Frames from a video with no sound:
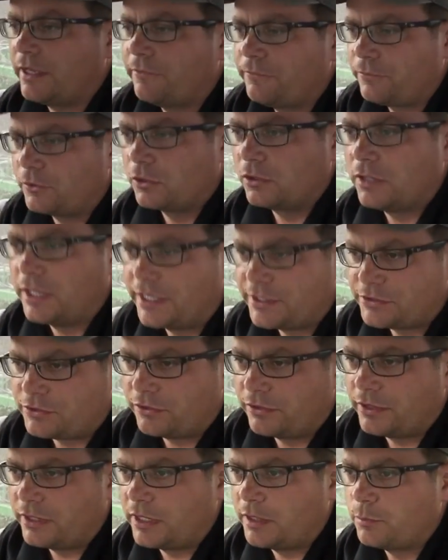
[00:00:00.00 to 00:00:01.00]

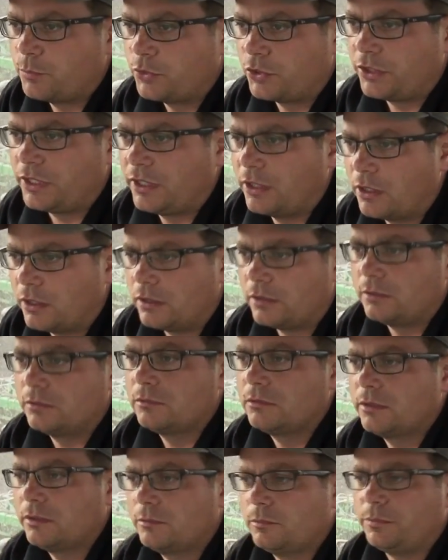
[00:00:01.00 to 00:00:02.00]
fertilizer that I'm putting on
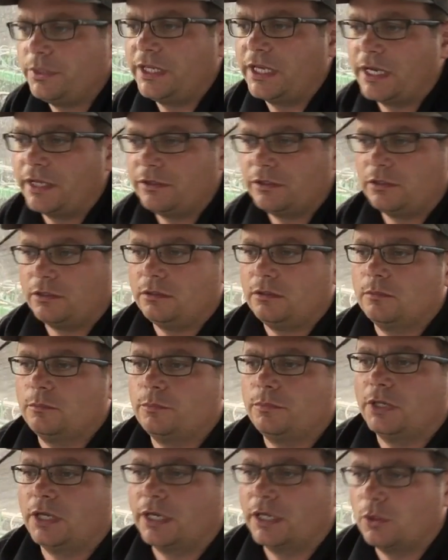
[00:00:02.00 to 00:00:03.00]
behind the
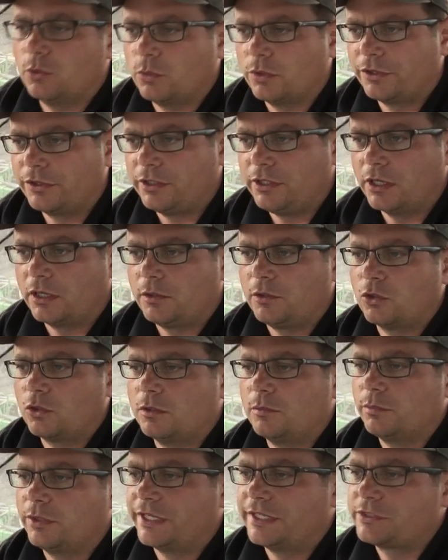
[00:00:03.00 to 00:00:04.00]
where the young
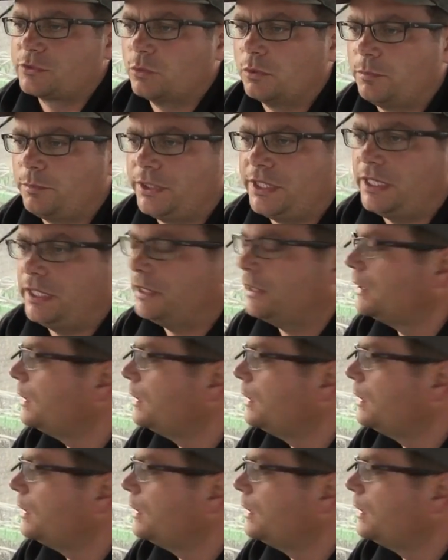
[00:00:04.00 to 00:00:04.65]
corn plants will be.